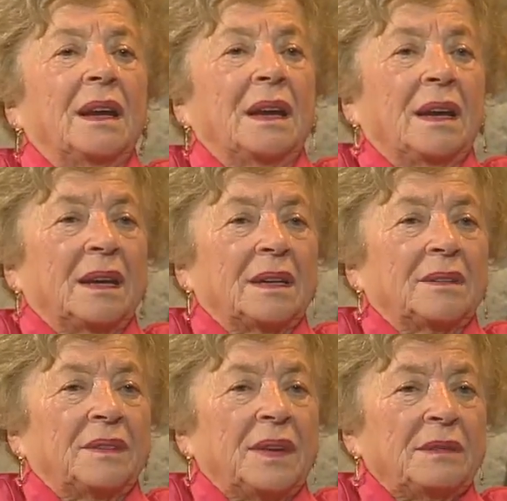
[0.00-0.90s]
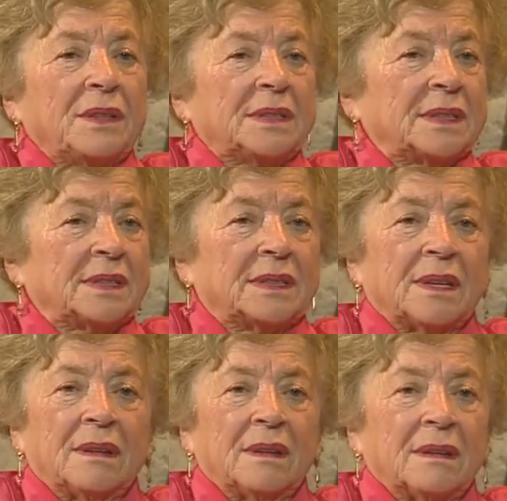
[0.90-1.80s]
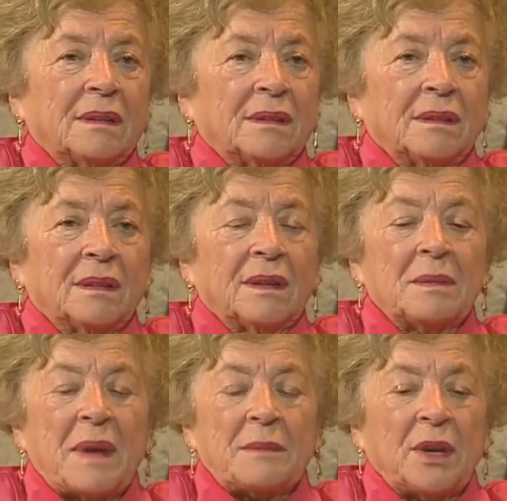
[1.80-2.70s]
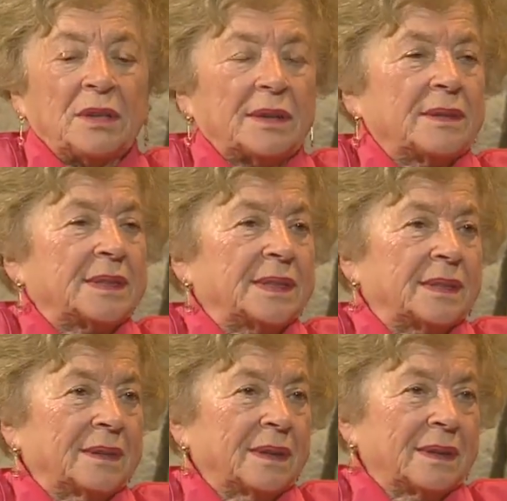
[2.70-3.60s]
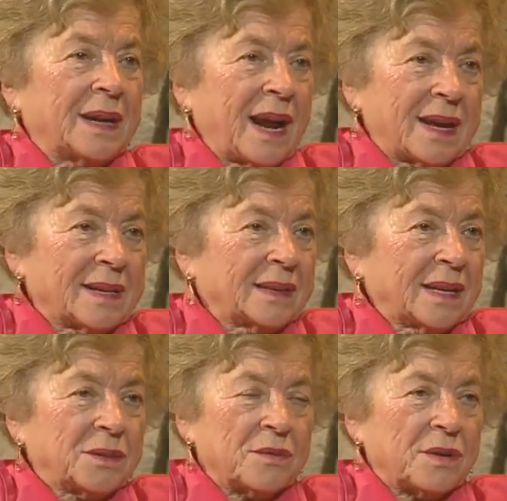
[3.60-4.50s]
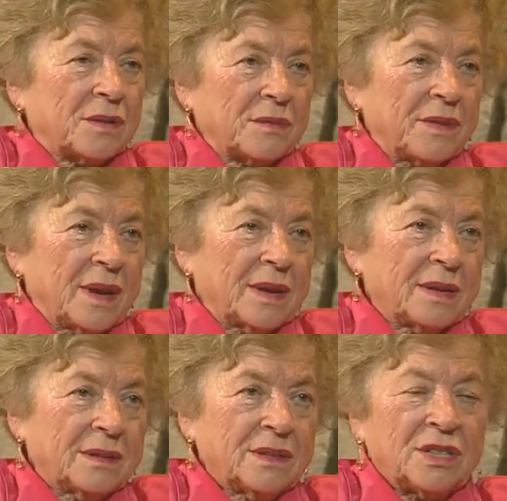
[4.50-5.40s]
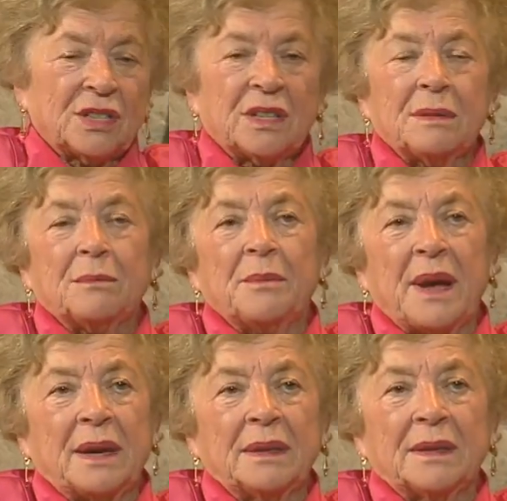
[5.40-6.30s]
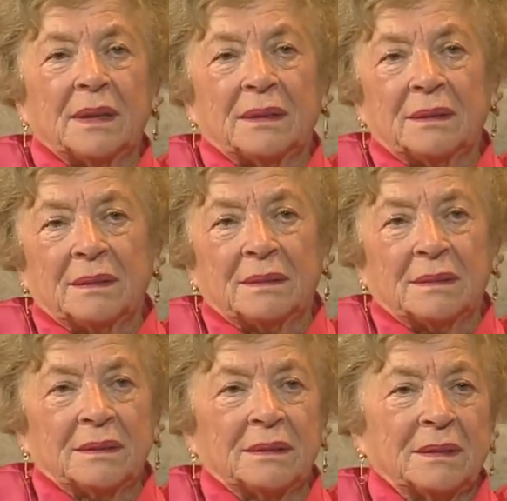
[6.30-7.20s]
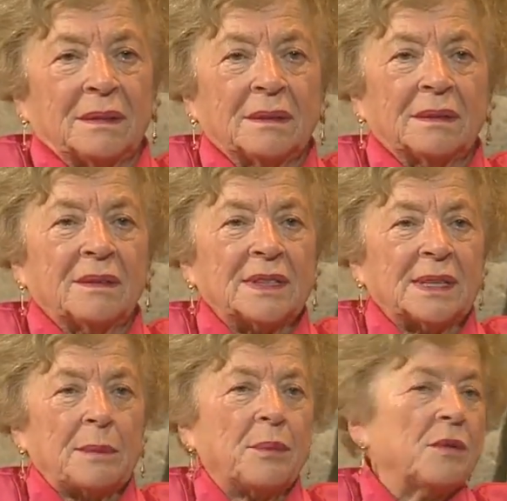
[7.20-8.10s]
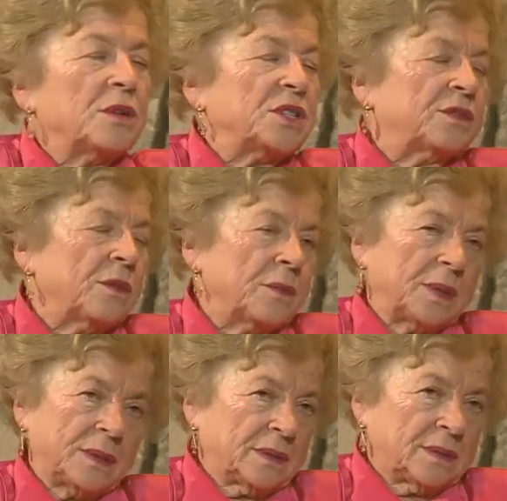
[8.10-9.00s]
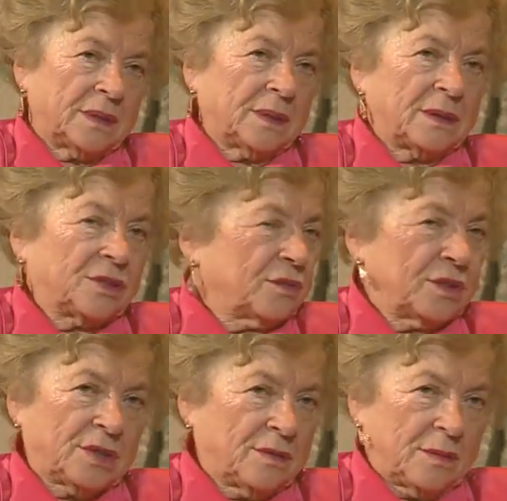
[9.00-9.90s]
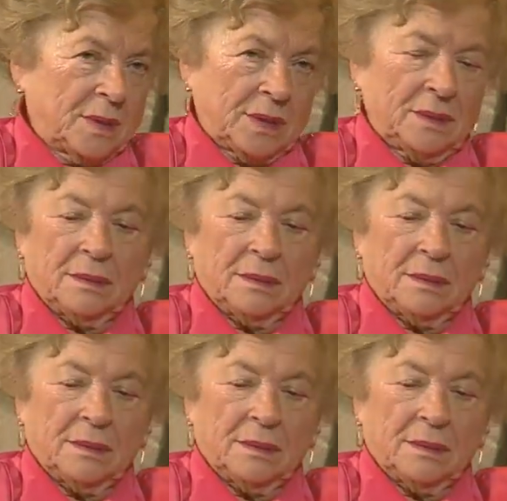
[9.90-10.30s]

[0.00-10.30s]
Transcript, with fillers: And we was, and my mother was crying, they took her away, and she begged the, was a Polish woman, a uh, Jewish woman,